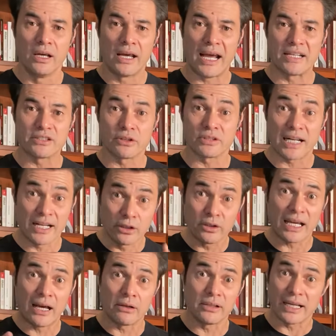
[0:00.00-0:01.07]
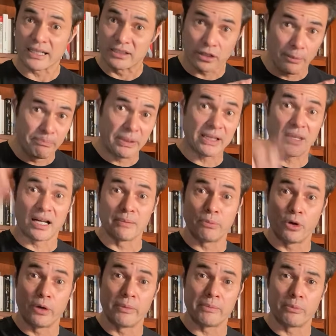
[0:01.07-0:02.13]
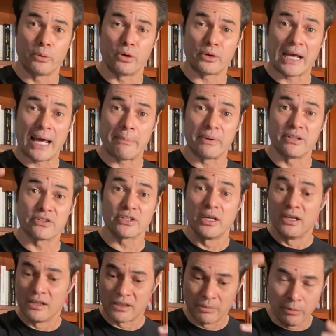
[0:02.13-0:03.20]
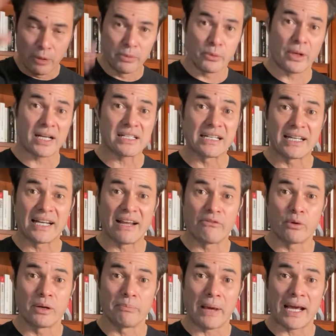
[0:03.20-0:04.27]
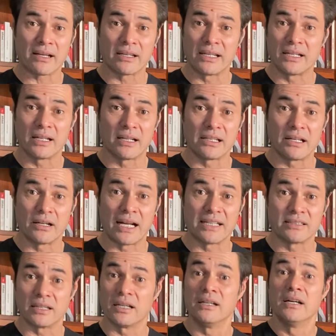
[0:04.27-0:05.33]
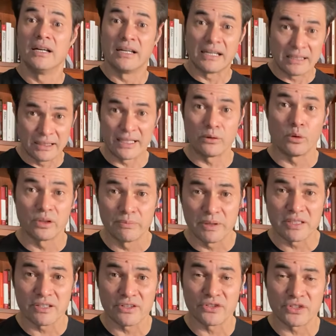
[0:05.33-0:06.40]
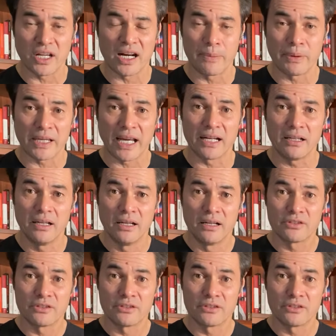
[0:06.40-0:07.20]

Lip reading: And so it's like, look how, like, it's got big unemployment, but look what happens the moment we actually get everyone back in a year later, then all the businesses start up again.